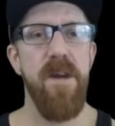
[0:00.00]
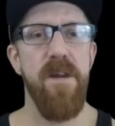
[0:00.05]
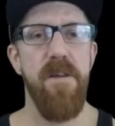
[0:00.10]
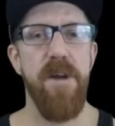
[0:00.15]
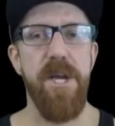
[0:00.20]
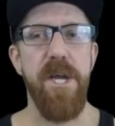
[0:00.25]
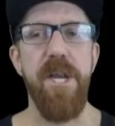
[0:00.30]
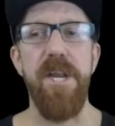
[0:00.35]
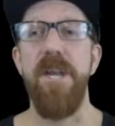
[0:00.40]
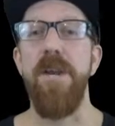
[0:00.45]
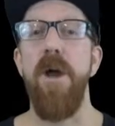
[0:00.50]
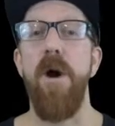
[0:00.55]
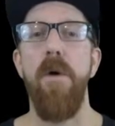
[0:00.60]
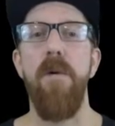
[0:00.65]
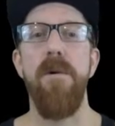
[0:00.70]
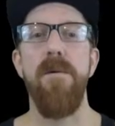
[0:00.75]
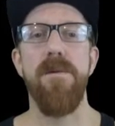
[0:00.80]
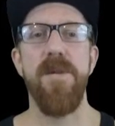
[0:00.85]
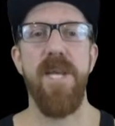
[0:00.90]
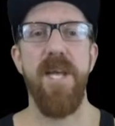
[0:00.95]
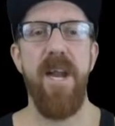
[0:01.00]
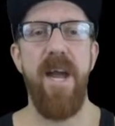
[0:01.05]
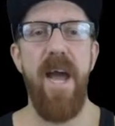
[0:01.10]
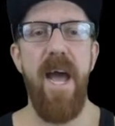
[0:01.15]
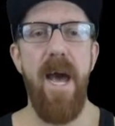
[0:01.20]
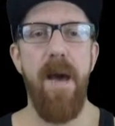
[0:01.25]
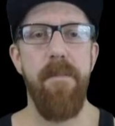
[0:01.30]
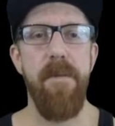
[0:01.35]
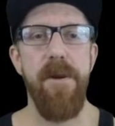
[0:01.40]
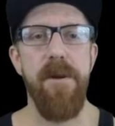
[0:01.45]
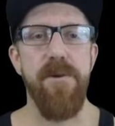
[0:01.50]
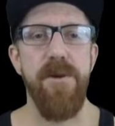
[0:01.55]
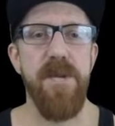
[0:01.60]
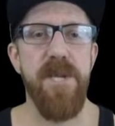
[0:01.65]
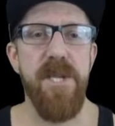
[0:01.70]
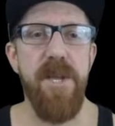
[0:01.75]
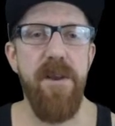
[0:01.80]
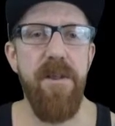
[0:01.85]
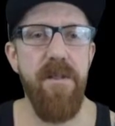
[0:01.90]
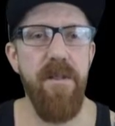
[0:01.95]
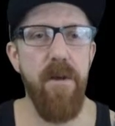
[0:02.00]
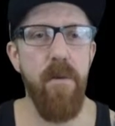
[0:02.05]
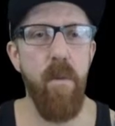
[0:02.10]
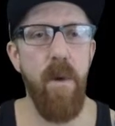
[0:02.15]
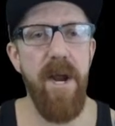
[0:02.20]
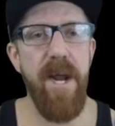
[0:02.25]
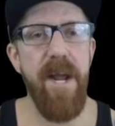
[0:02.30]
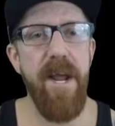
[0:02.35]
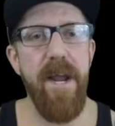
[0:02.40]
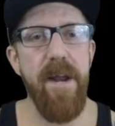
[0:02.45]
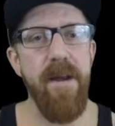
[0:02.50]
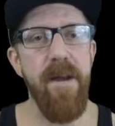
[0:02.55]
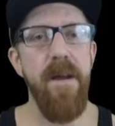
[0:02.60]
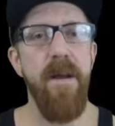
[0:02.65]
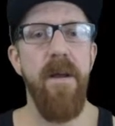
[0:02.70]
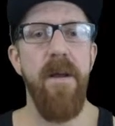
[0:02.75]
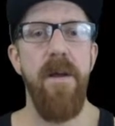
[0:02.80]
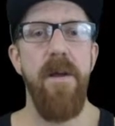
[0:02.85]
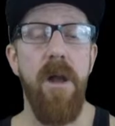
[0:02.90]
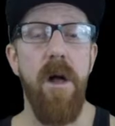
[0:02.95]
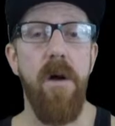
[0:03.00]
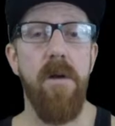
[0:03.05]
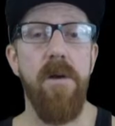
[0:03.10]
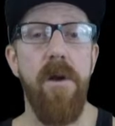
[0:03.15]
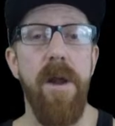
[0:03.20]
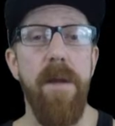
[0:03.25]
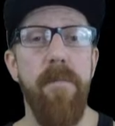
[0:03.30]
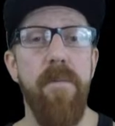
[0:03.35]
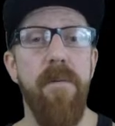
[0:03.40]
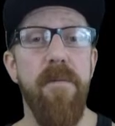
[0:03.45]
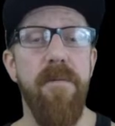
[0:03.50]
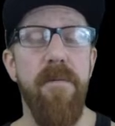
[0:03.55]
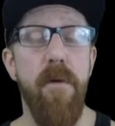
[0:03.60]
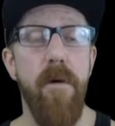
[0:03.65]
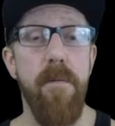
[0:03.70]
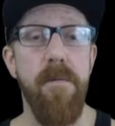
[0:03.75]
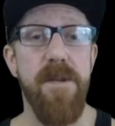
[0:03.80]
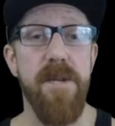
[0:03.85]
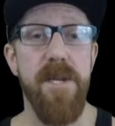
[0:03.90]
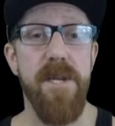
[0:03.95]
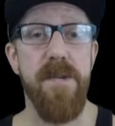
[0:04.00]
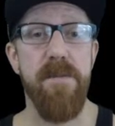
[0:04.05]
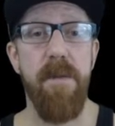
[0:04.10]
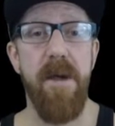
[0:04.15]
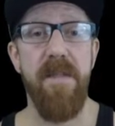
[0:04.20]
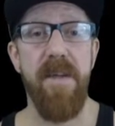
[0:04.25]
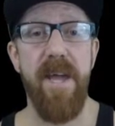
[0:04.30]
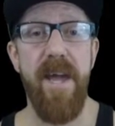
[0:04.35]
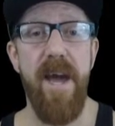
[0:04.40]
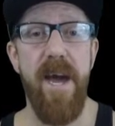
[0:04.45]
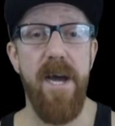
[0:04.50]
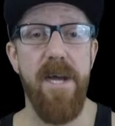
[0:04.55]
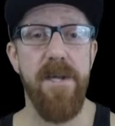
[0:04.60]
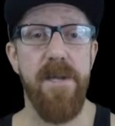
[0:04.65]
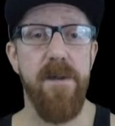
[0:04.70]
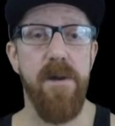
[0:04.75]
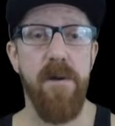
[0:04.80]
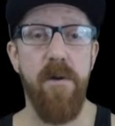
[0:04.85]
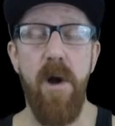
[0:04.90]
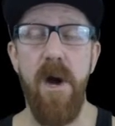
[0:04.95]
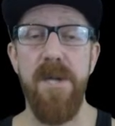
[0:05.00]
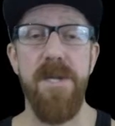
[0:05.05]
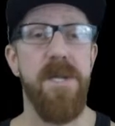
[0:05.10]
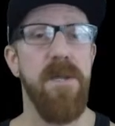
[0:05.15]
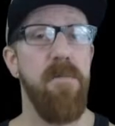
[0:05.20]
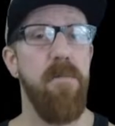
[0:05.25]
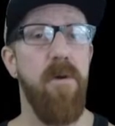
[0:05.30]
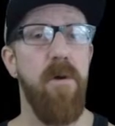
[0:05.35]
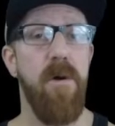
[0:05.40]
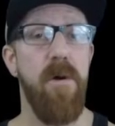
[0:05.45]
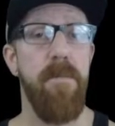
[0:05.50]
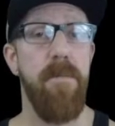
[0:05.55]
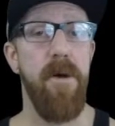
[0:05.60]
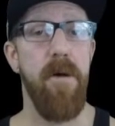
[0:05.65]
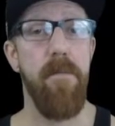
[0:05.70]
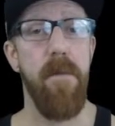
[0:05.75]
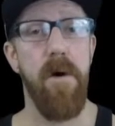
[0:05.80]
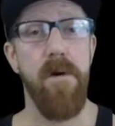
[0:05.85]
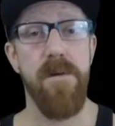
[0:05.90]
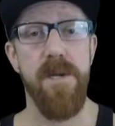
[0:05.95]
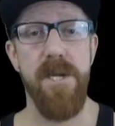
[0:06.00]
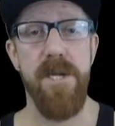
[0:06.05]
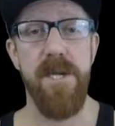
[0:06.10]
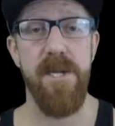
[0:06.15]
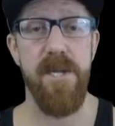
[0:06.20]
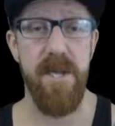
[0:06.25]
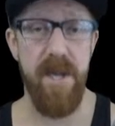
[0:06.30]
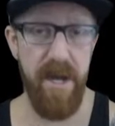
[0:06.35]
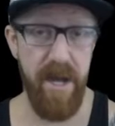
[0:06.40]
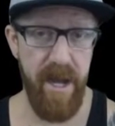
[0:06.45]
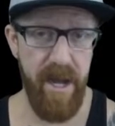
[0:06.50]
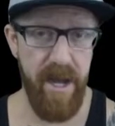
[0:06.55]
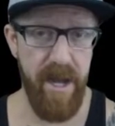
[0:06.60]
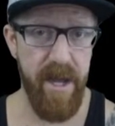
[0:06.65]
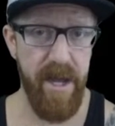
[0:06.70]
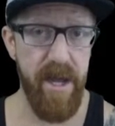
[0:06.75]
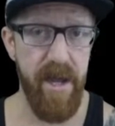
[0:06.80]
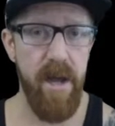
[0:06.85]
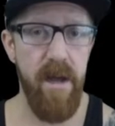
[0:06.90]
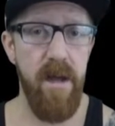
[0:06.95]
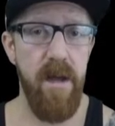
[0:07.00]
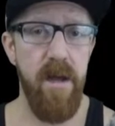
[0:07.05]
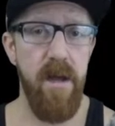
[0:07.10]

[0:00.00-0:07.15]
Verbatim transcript: Like, you didn't know what was going to happen, you're just sitting there waiting. And all great performances by the cast across the board, Bill Moseley, Sid Haig,